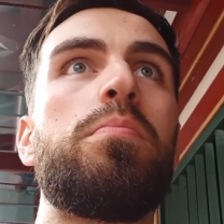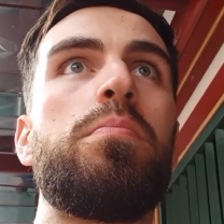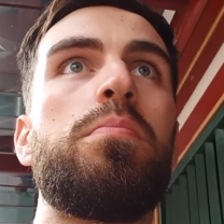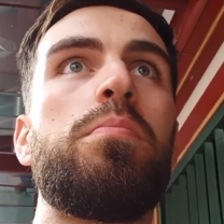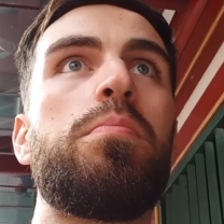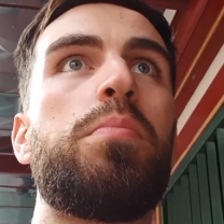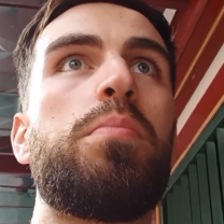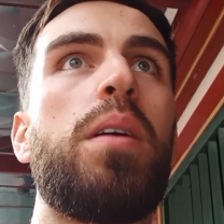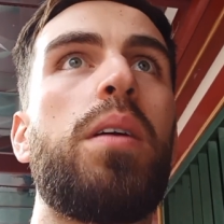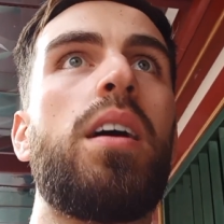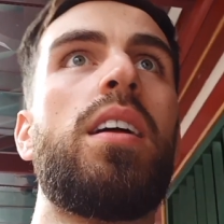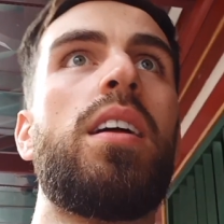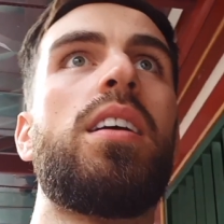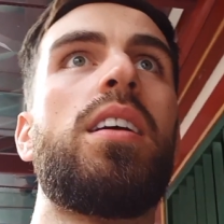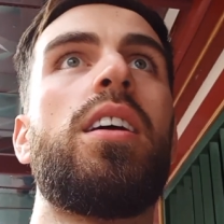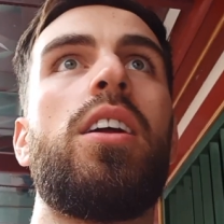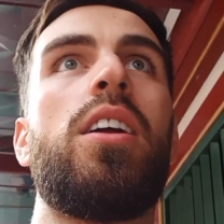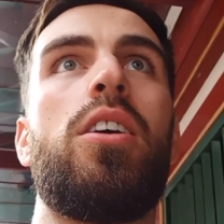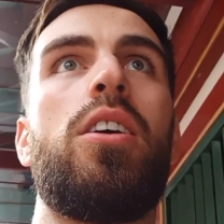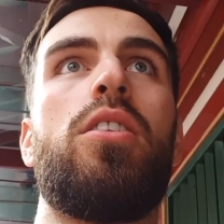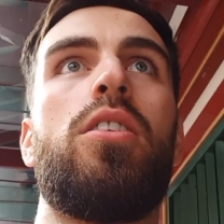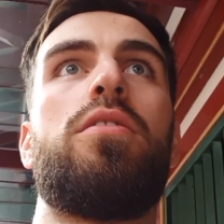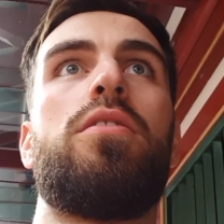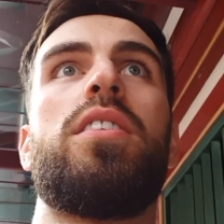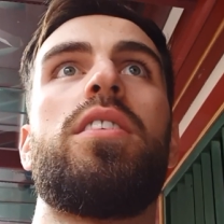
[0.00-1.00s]
but, you know,
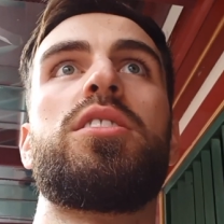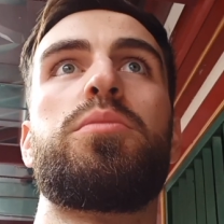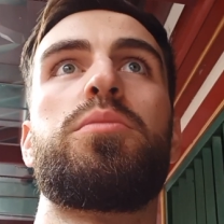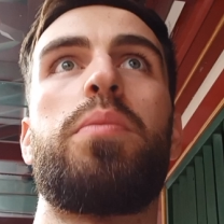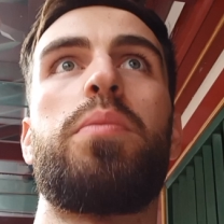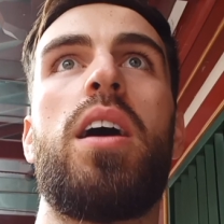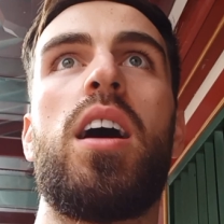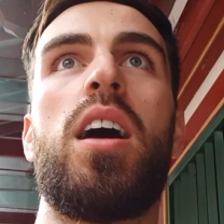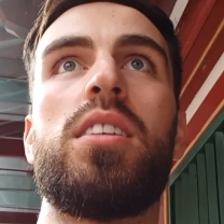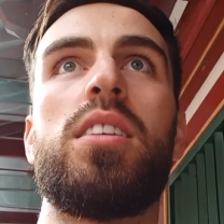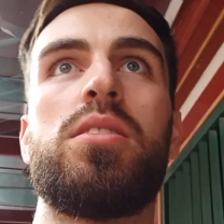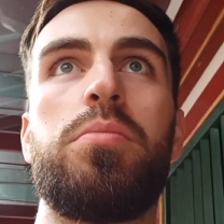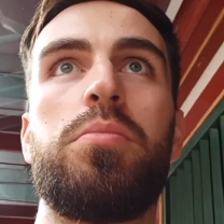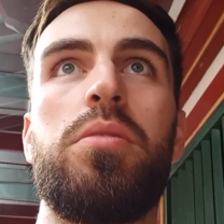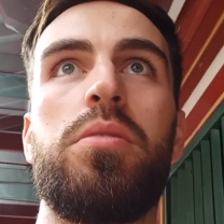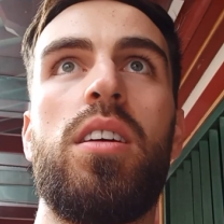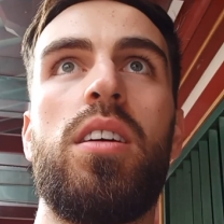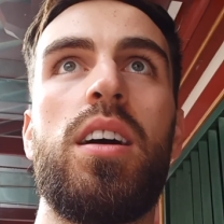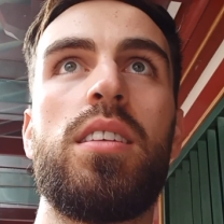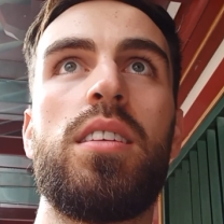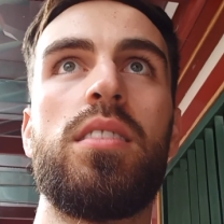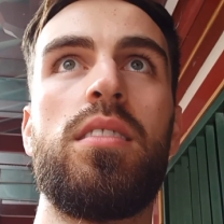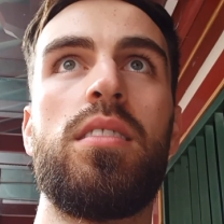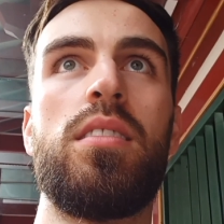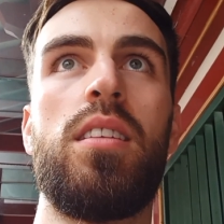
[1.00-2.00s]
if it's possible,
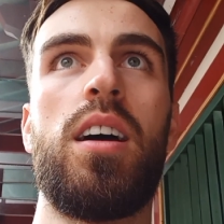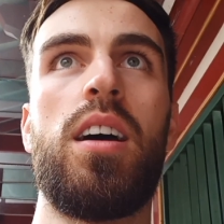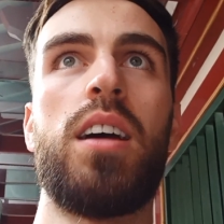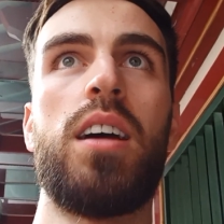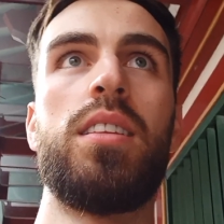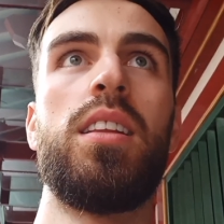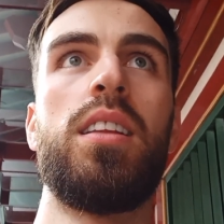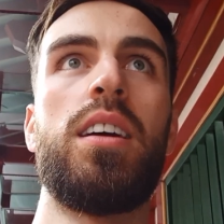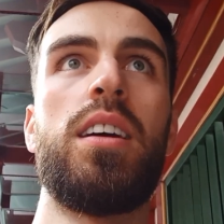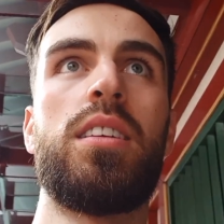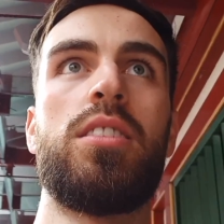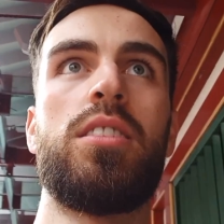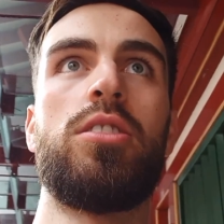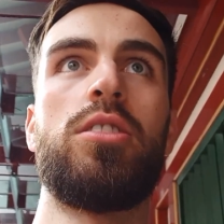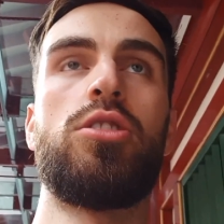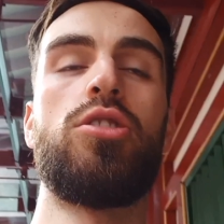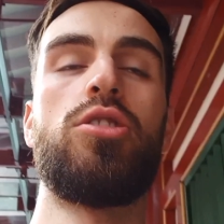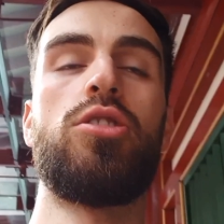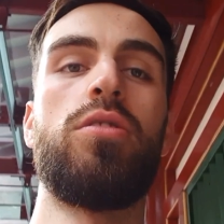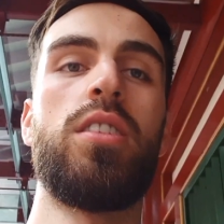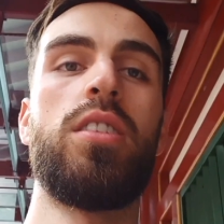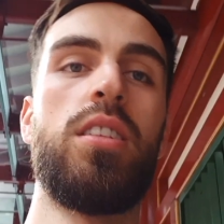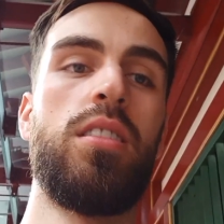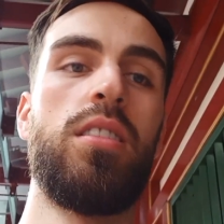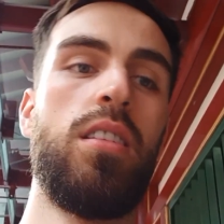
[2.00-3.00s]
I'd like to
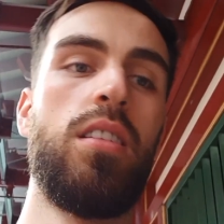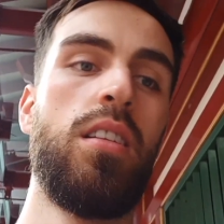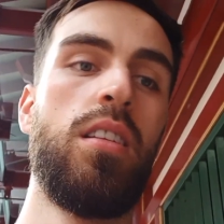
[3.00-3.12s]
join.